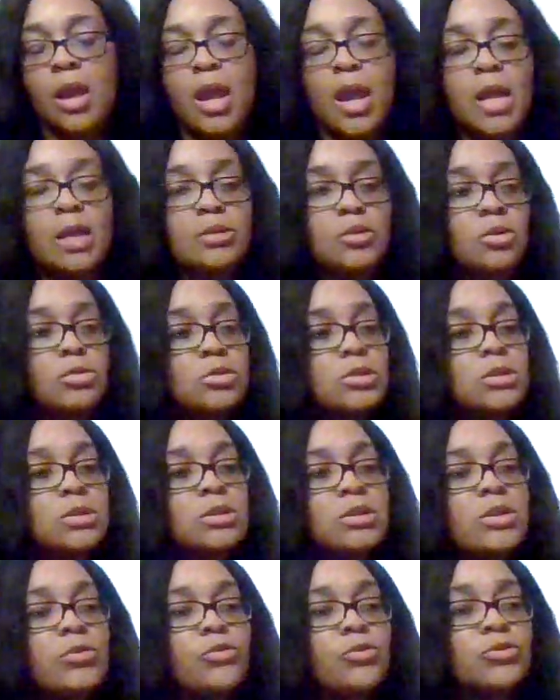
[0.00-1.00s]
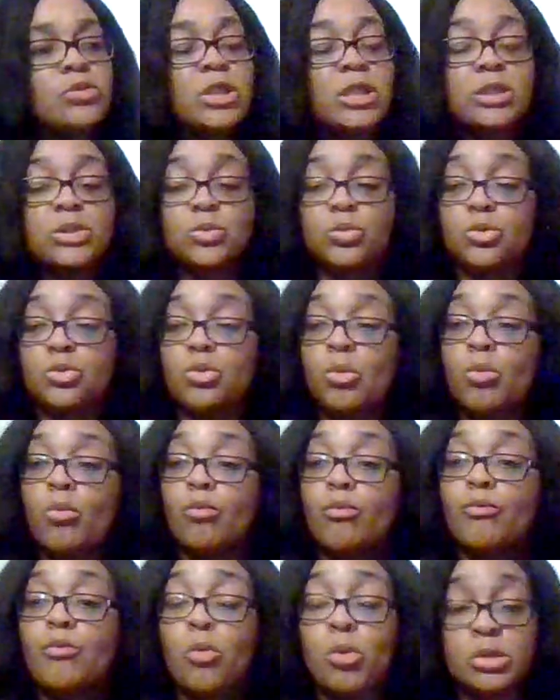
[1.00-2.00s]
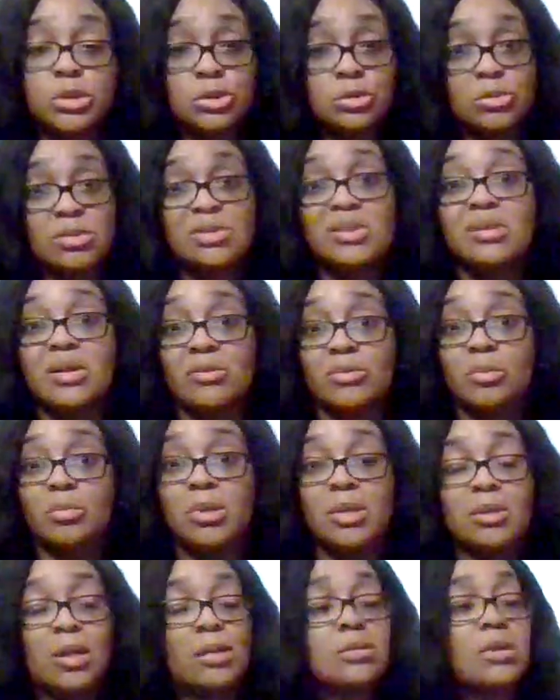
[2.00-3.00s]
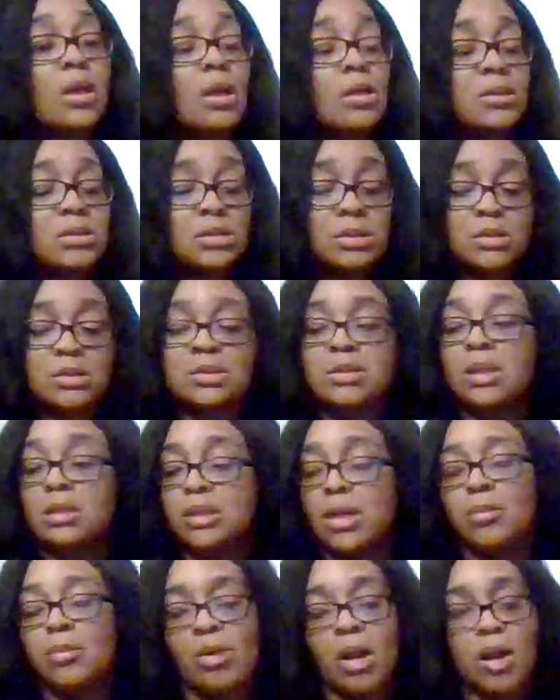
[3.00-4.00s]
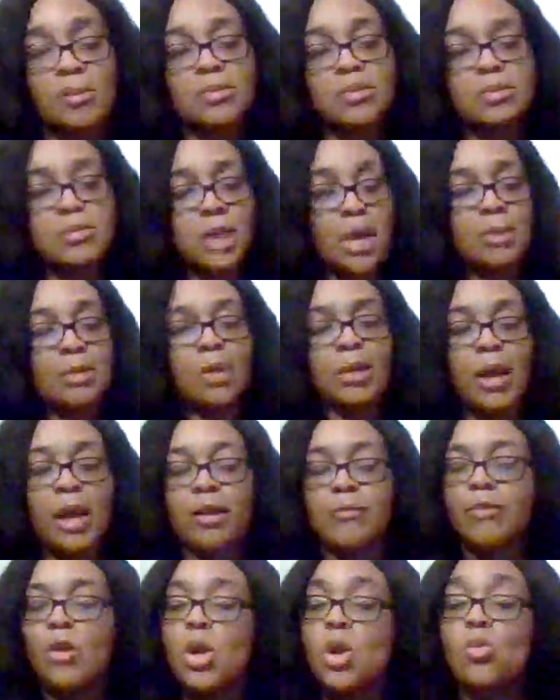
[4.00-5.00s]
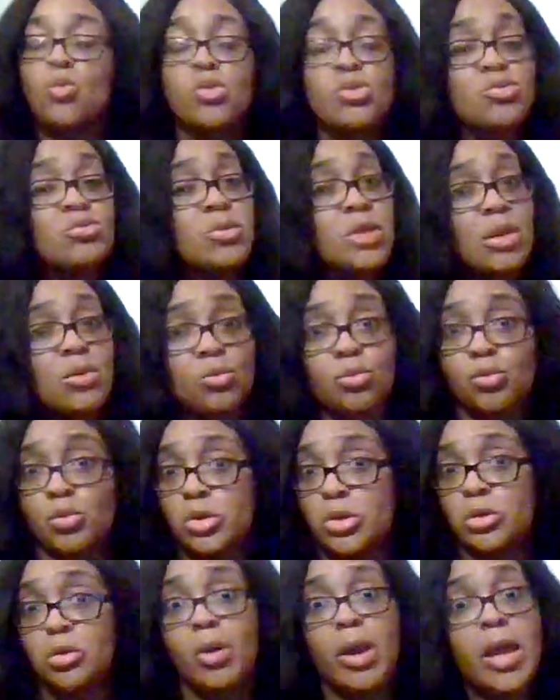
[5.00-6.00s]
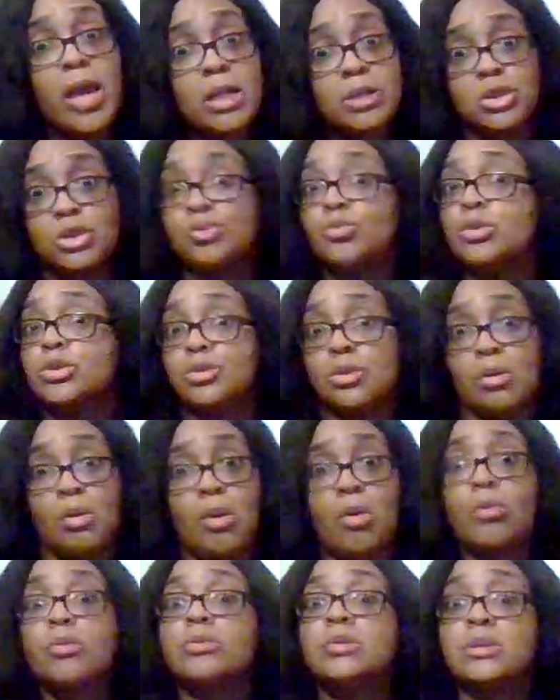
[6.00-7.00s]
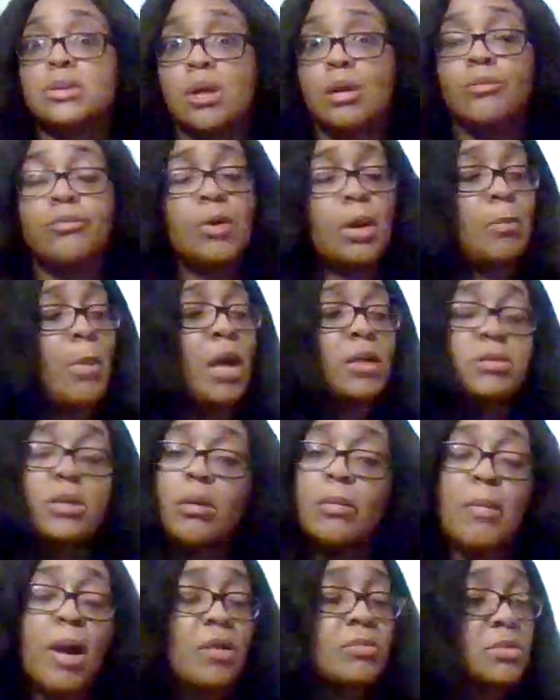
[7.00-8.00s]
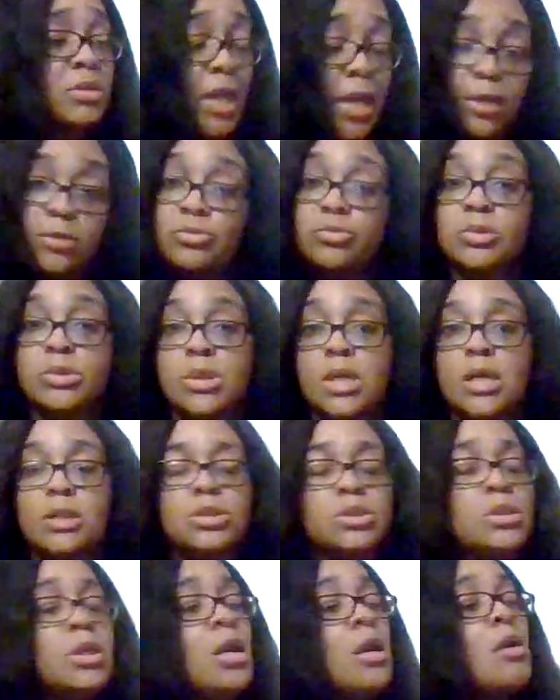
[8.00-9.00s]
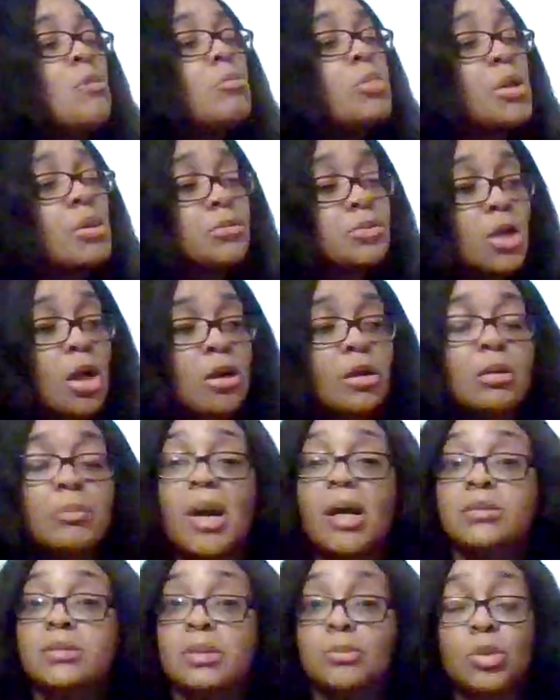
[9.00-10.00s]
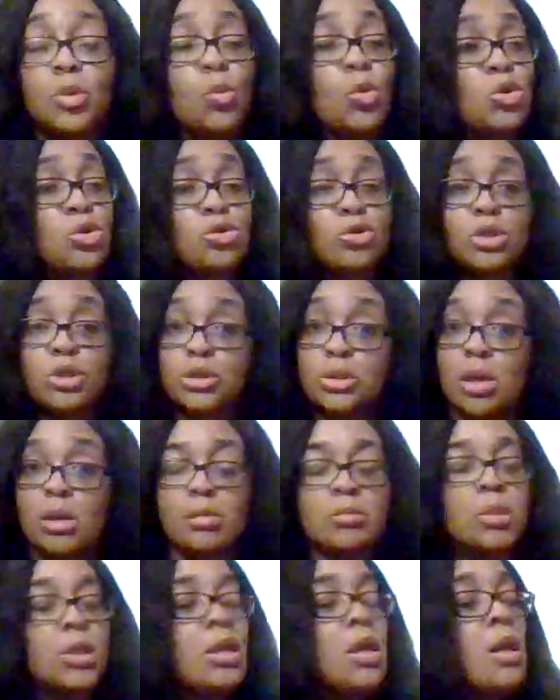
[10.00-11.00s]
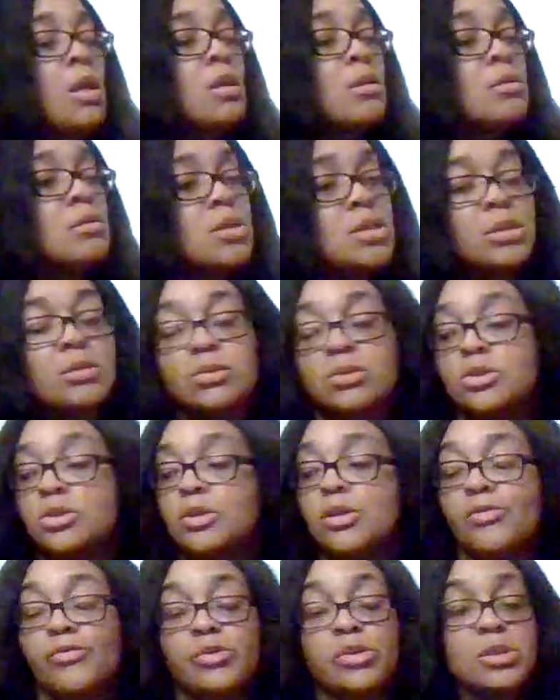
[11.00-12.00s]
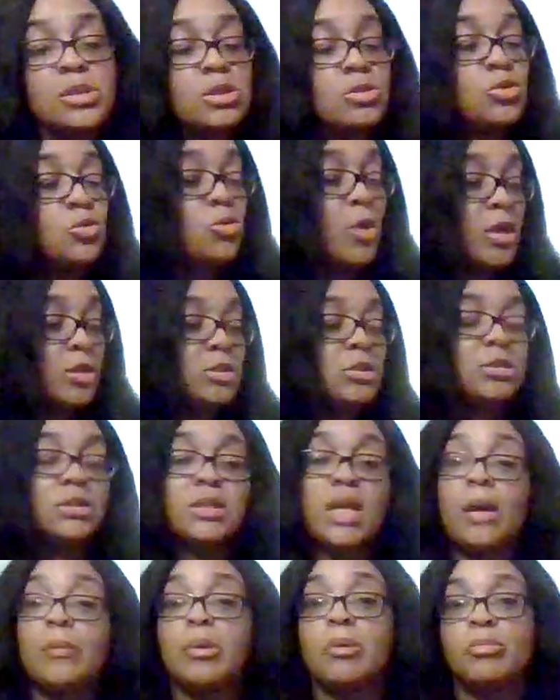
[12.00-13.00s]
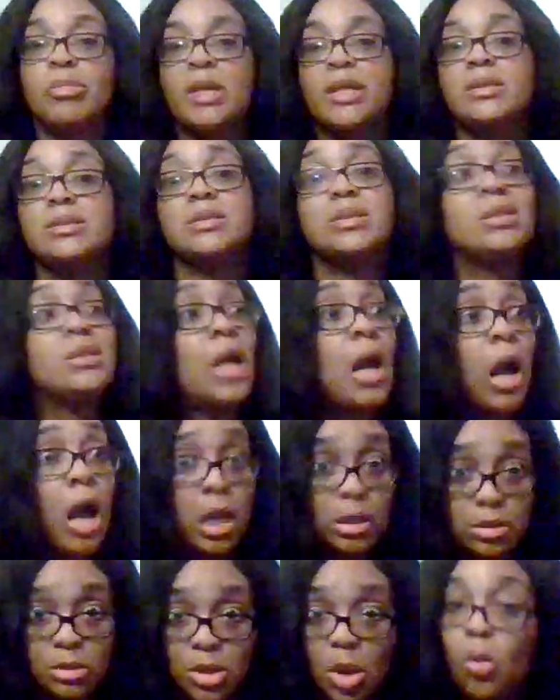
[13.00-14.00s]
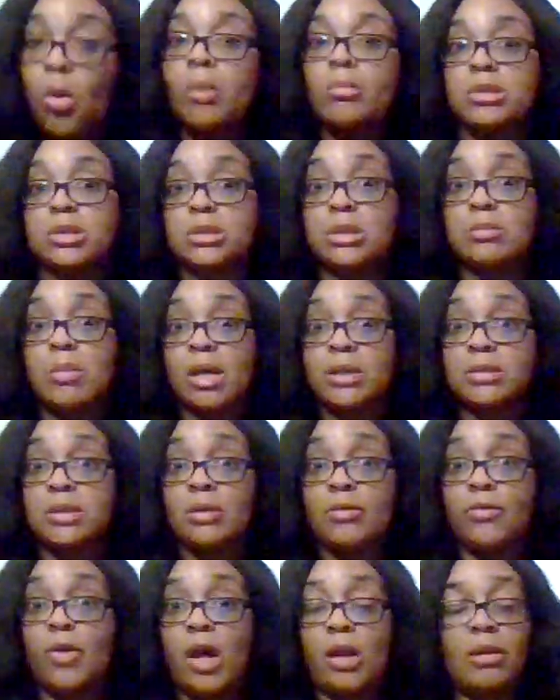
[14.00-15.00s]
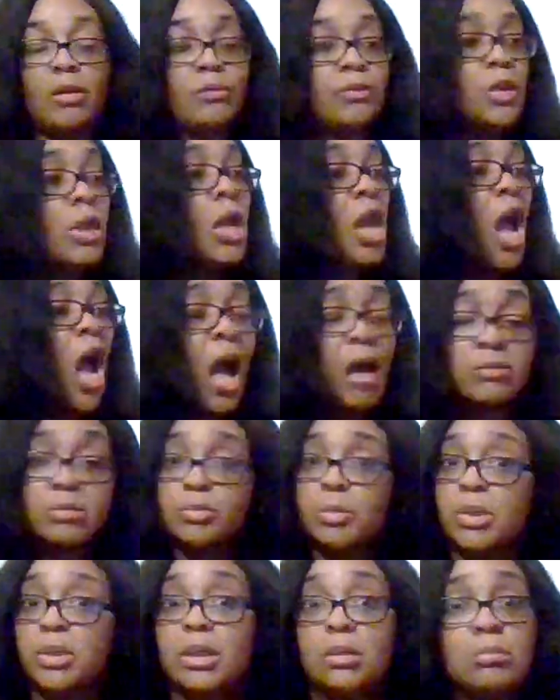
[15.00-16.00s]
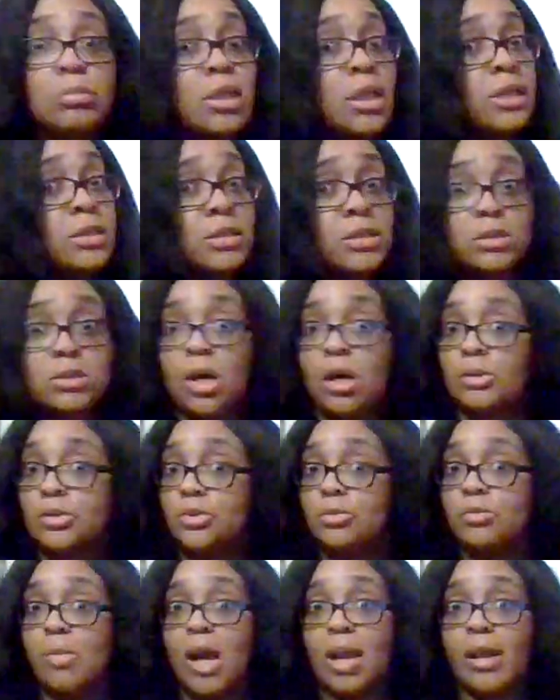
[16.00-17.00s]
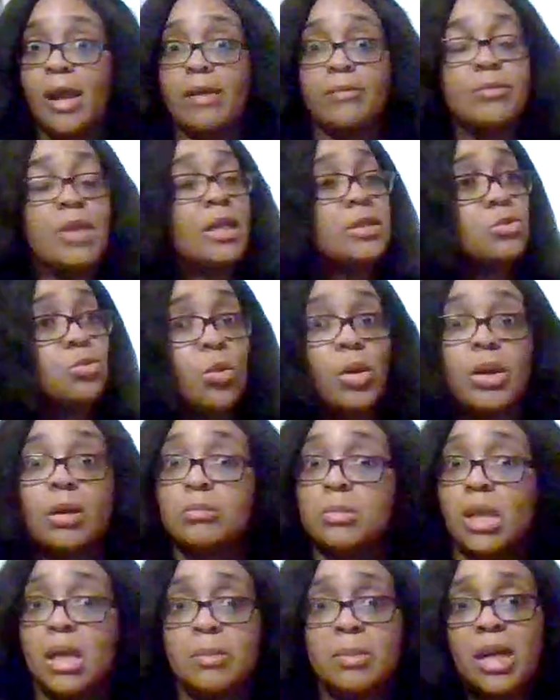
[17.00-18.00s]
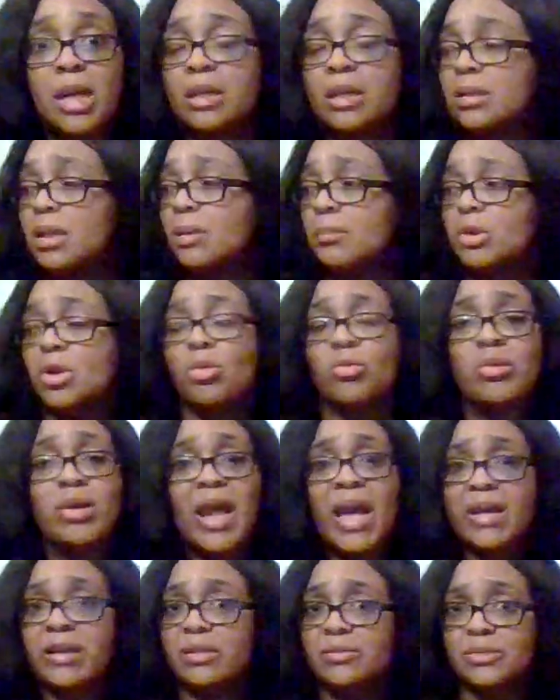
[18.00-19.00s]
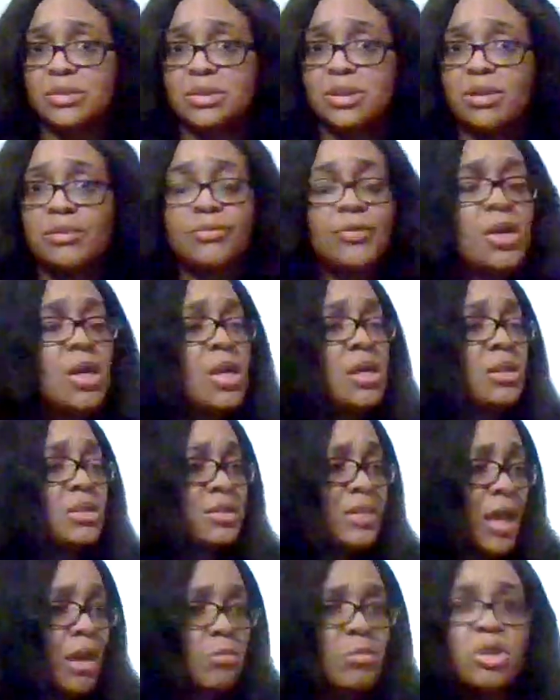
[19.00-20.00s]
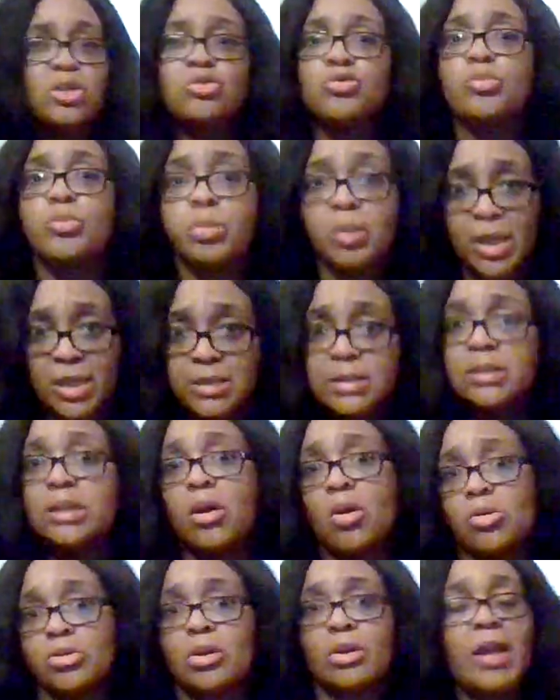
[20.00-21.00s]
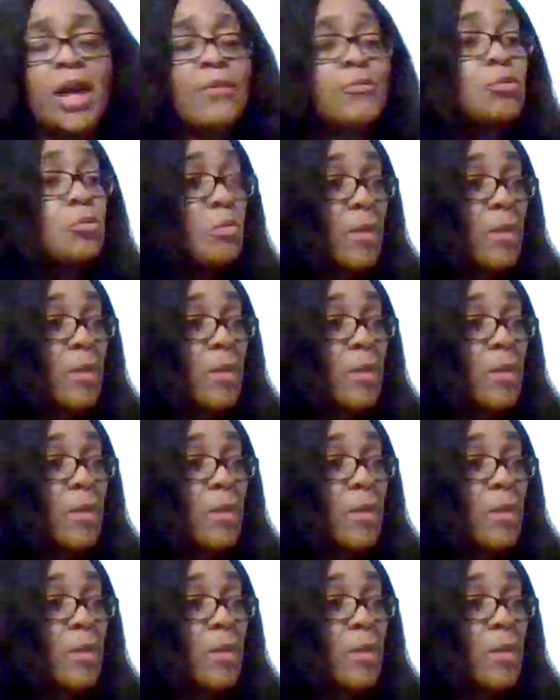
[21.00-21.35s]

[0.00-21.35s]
And those are the different things where you're forcing yourself to be like that. Because this is at that prime in time in life where you're getting real edgy with your own self. And I'm not talking about dangerous edgy, but I'm talking about something where you're determined. These are the different situations that I've been placed in. I know I'm going to see myself out of it. I'm speaking blessings all through my life. That's what I'm claiming. I ain't claiming no negative stuff. Because that means you placing on your life.